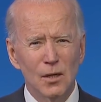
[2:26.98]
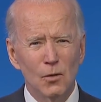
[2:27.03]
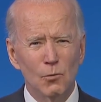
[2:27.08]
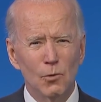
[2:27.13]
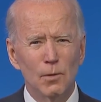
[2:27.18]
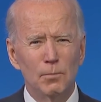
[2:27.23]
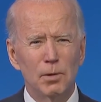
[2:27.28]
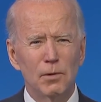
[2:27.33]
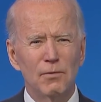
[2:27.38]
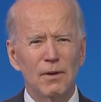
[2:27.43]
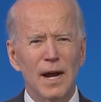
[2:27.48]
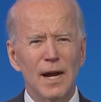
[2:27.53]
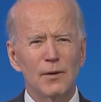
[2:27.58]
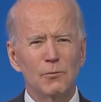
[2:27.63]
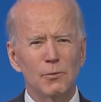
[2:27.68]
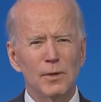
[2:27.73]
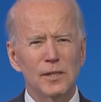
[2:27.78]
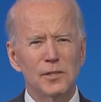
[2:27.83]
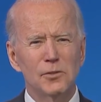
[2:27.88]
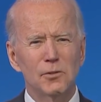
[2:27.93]
We'll
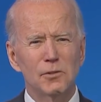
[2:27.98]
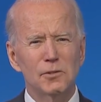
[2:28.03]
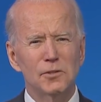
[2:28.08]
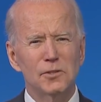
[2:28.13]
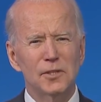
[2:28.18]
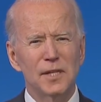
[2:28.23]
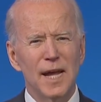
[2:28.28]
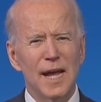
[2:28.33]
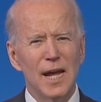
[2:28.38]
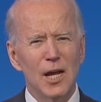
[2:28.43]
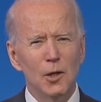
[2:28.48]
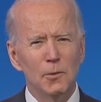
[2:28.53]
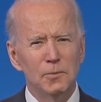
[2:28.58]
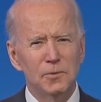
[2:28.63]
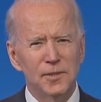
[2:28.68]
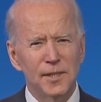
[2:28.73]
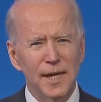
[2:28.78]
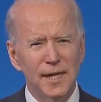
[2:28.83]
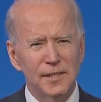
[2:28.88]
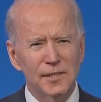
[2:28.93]
provide resources to help
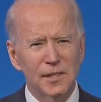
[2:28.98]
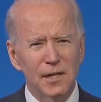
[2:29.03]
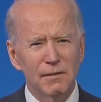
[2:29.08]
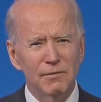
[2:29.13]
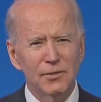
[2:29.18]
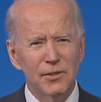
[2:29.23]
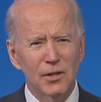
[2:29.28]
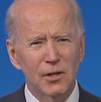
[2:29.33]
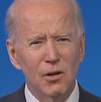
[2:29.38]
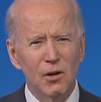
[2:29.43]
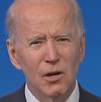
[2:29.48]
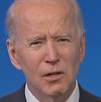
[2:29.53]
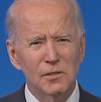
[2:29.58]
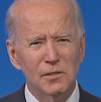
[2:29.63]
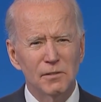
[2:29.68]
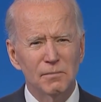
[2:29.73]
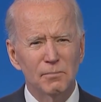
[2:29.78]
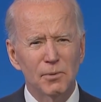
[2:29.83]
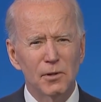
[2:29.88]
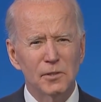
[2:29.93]
states cover the
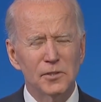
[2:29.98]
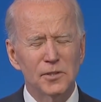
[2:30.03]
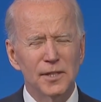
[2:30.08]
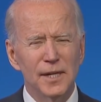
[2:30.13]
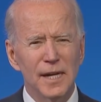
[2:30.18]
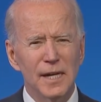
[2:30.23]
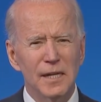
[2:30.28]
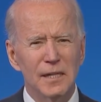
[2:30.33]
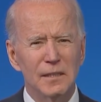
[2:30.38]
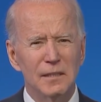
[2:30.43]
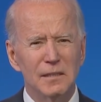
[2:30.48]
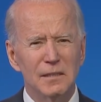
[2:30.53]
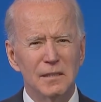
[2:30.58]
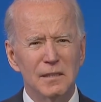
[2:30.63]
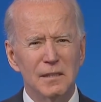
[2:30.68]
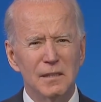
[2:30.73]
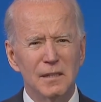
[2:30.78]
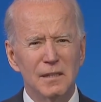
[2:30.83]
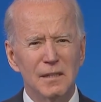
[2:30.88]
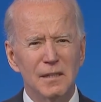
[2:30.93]
cost of personnel,
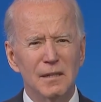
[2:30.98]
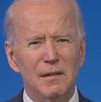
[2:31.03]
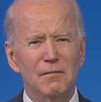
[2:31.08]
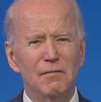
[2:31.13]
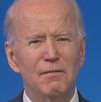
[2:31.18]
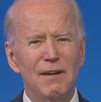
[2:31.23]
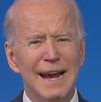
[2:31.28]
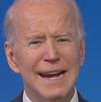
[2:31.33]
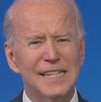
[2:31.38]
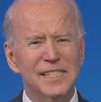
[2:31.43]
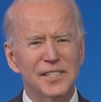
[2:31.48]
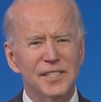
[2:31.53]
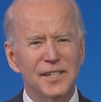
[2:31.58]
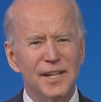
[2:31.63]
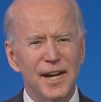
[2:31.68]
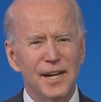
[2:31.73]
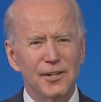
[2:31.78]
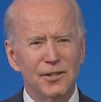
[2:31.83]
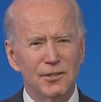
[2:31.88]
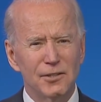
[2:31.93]

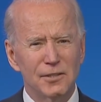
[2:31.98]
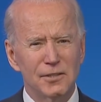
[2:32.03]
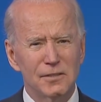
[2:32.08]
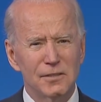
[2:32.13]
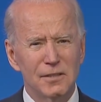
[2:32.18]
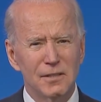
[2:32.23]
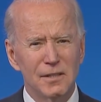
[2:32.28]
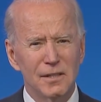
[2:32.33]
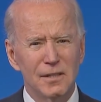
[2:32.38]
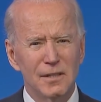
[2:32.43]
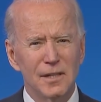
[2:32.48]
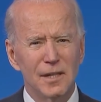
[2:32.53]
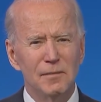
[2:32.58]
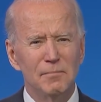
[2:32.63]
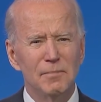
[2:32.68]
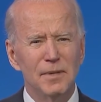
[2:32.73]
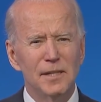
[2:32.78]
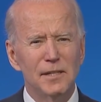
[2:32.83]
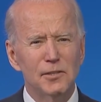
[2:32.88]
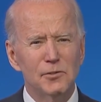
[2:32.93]
vaccinators,
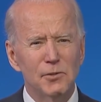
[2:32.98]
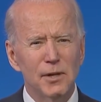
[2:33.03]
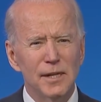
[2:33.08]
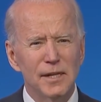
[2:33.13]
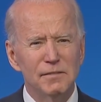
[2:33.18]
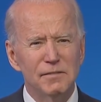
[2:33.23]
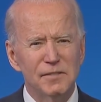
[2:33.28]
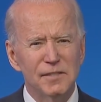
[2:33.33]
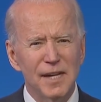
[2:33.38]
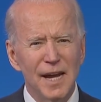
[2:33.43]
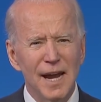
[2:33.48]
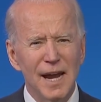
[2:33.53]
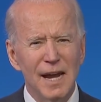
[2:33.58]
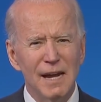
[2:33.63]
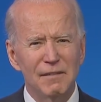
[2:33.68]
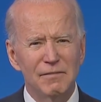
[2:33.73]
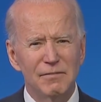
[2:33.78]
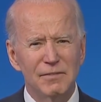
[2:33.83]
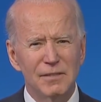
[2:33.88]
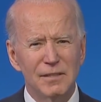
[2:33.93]
administrative
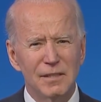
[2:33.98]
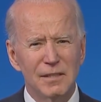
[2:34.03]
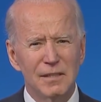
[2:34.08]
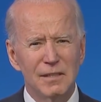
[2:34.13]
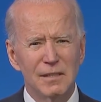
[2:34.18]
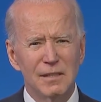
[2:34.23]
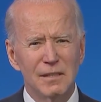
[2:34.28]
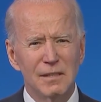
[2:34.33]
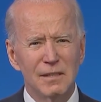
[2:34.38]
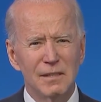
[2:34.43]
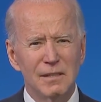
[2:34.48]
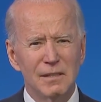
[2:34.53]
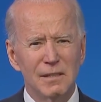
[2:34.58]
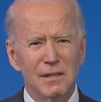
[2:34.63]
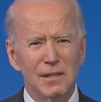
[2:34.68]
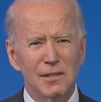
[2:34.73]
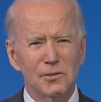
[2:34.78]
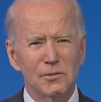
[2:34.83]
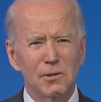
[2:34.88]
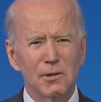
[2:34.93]
staff,
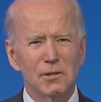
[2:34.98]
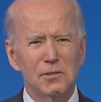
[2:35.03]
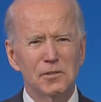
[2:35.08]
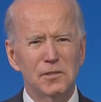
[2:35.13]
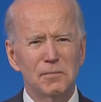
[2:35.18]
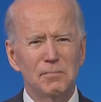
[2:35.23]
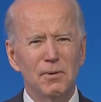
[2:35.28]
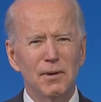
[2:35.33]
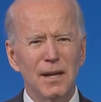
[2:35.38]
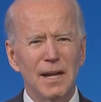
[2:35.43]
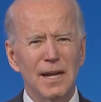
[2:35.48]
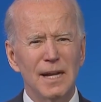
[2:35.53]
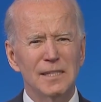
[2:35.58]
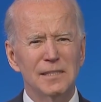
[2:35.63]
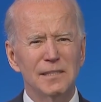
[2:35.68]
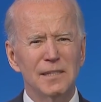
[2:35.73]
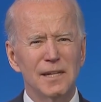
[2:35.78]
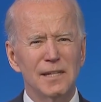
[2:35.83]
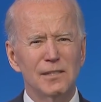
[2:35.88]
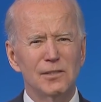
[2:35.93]
as well as
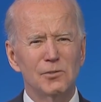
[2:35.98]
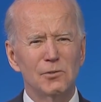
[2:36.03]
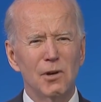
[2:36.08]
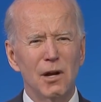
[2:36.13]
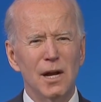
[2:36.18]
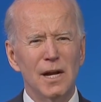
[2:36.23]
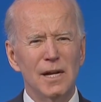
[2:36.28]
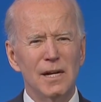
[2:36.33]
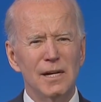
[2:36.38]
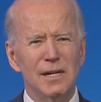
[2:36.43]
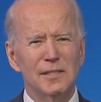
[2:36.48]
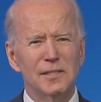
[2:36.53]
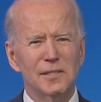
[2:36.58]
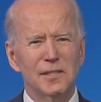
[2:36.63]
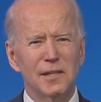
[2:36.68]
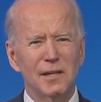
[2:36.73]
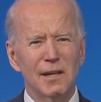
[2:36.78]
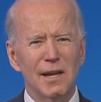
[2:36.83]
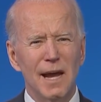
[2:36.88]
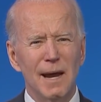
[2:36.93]
supplies like dry ice
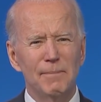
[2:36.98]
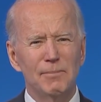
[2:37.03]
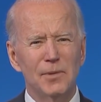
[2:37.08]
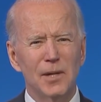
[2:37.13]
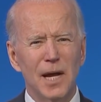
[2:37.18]
and lab.